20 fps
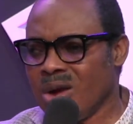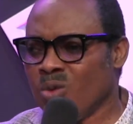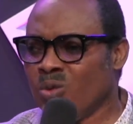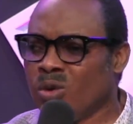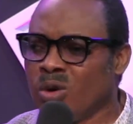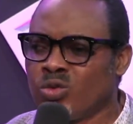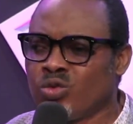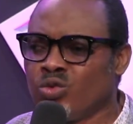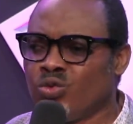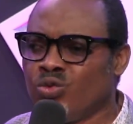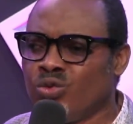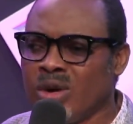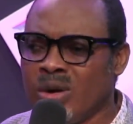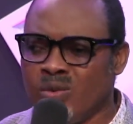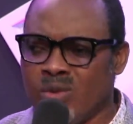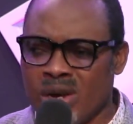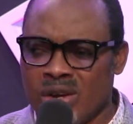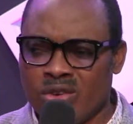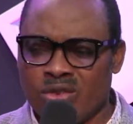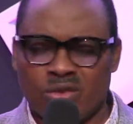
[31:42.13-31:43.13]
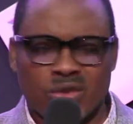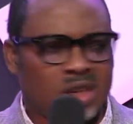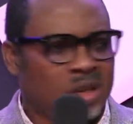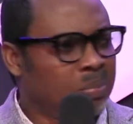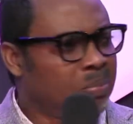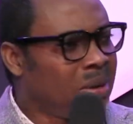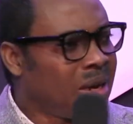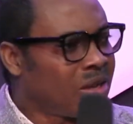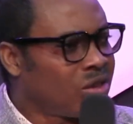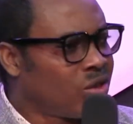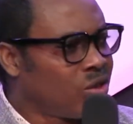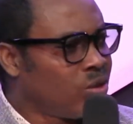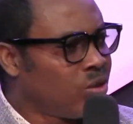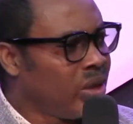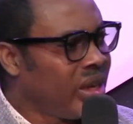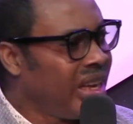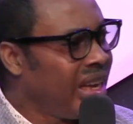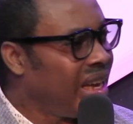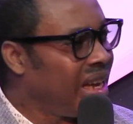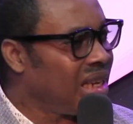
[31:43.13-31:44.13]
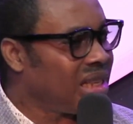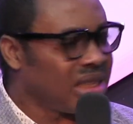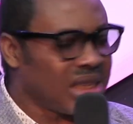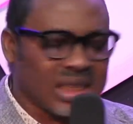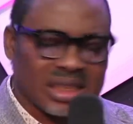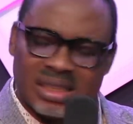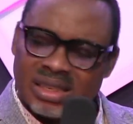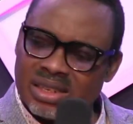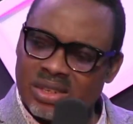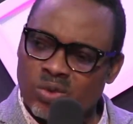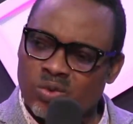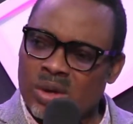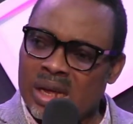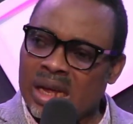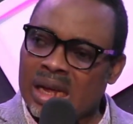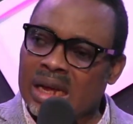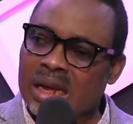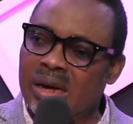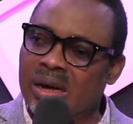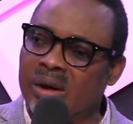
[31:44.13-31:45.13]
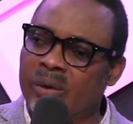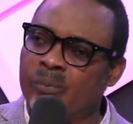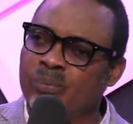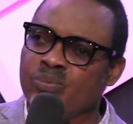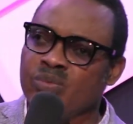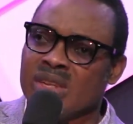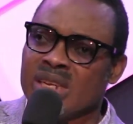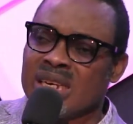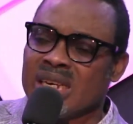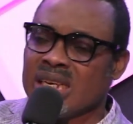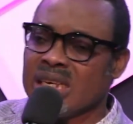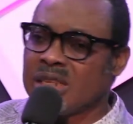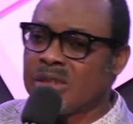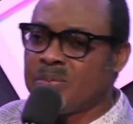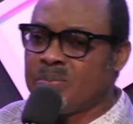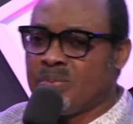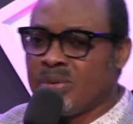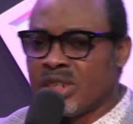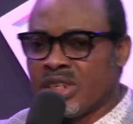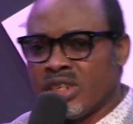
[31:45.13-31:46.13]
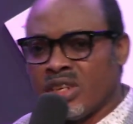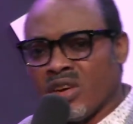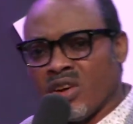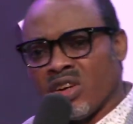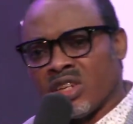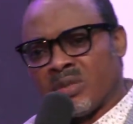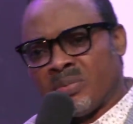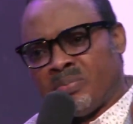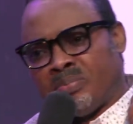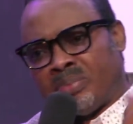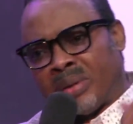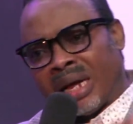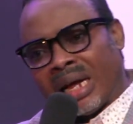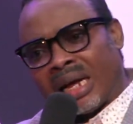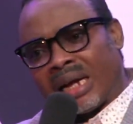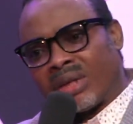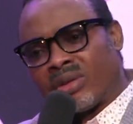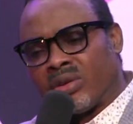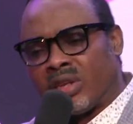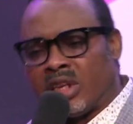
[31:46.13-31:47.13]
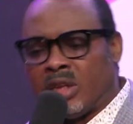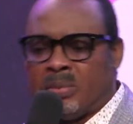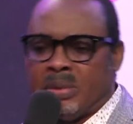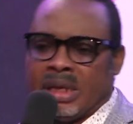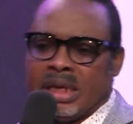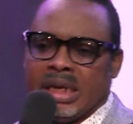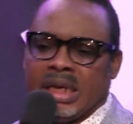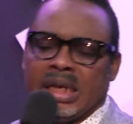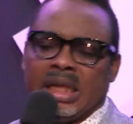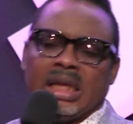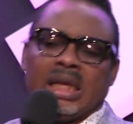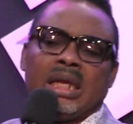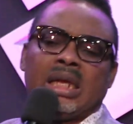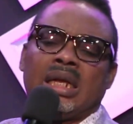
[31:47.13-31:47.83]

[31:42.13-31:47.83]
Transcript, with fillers: What went to the past two years is the reason why God is pushing us back to the beginning